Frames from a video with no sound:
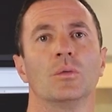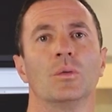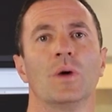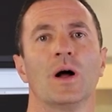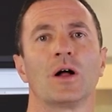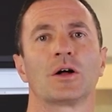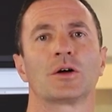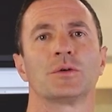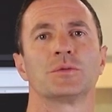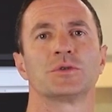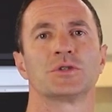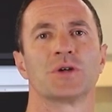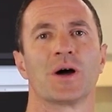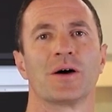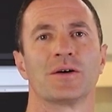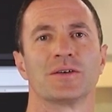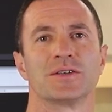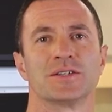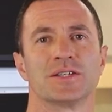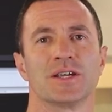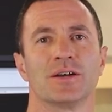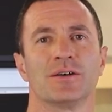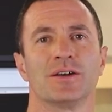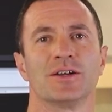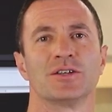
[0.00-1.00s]
Welcome to our
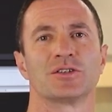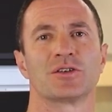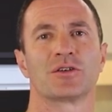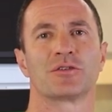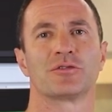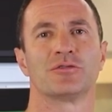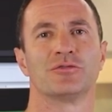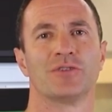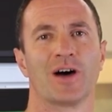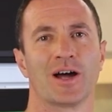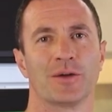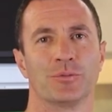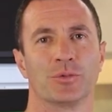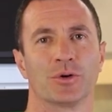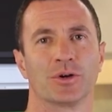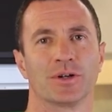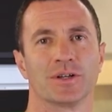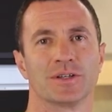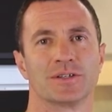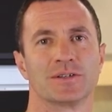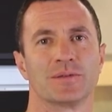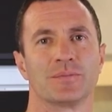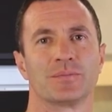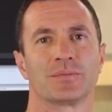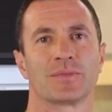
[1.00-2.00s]
series on
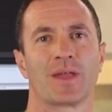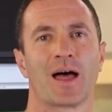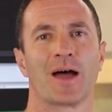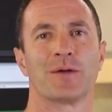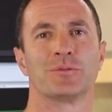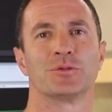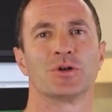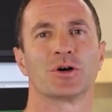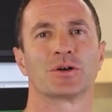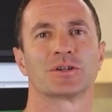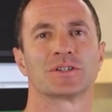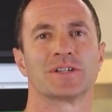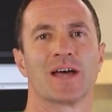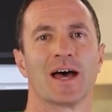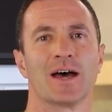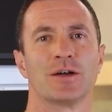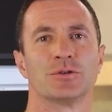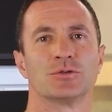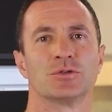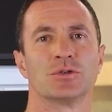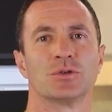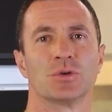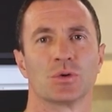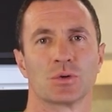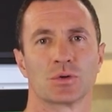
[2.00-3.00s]
fibroids. I'm Dr.
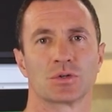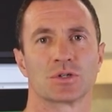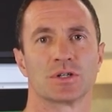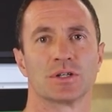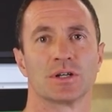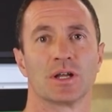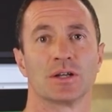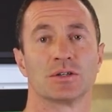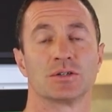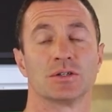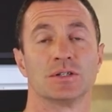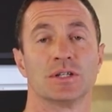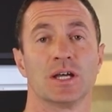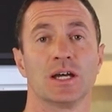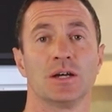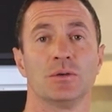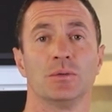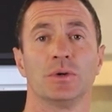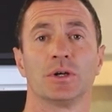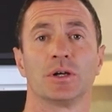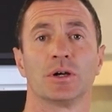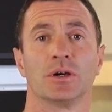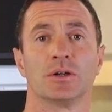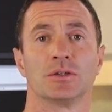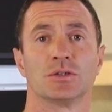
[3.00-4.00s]
Andrew Lawson, and today
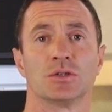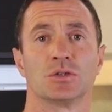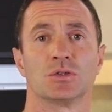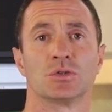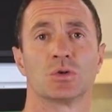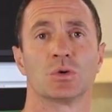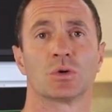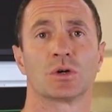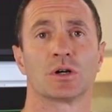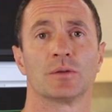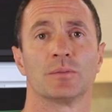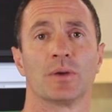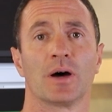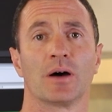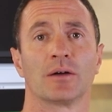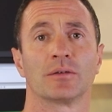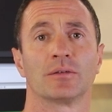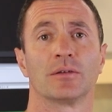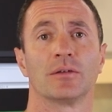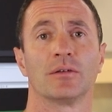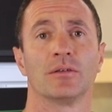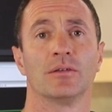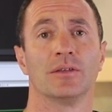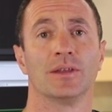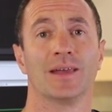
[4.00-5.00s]
we're going to talk
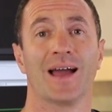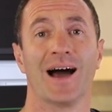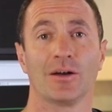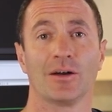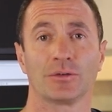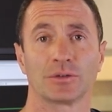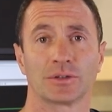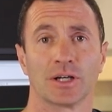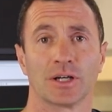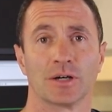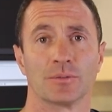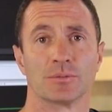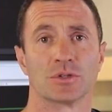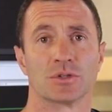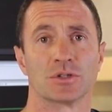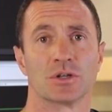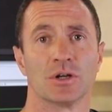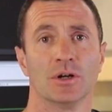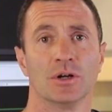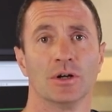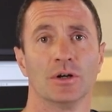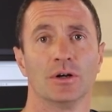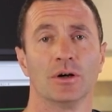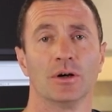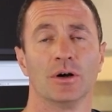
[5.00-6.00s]
about the outcomes
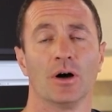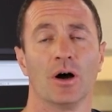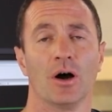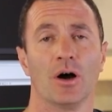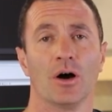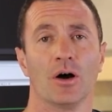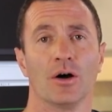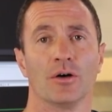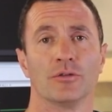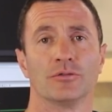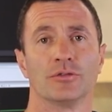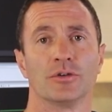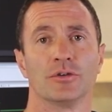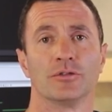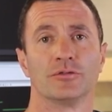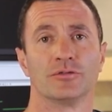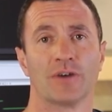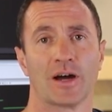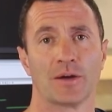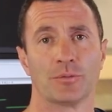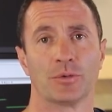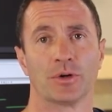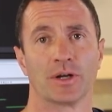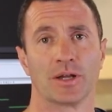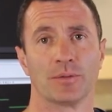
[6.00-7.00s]
of
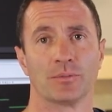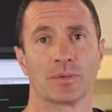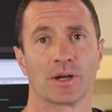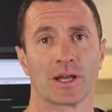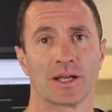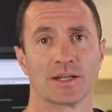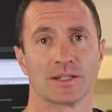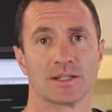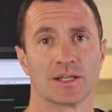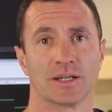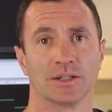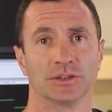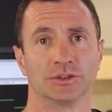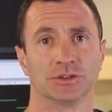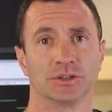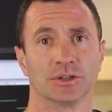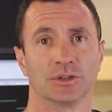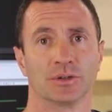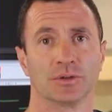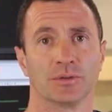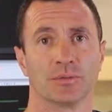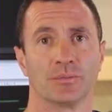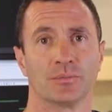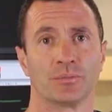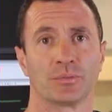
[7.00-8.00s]
fibroid embolization.
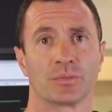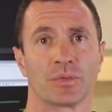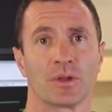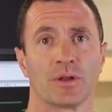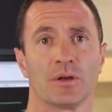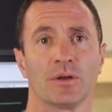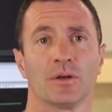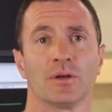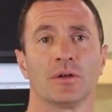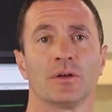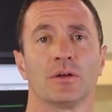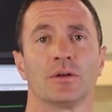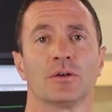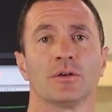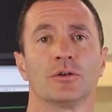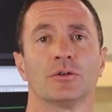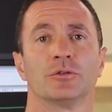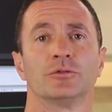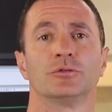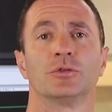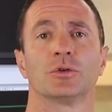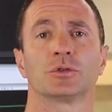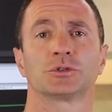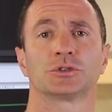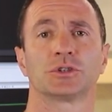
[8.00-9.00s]

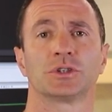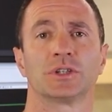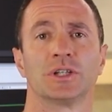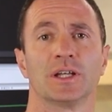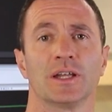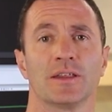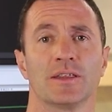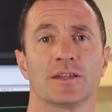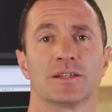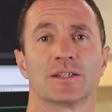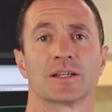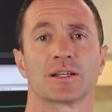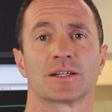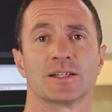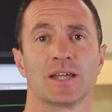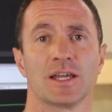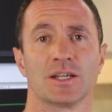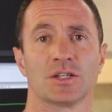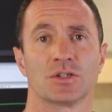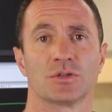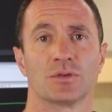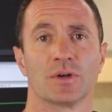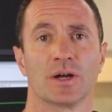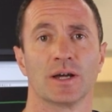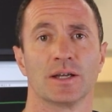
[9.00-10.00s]
Fortunately, the
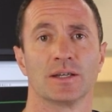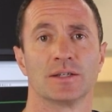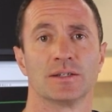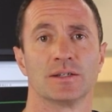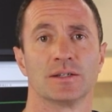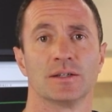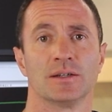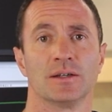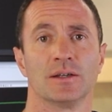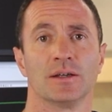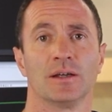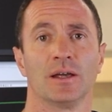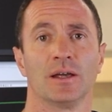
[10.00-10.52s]
success rate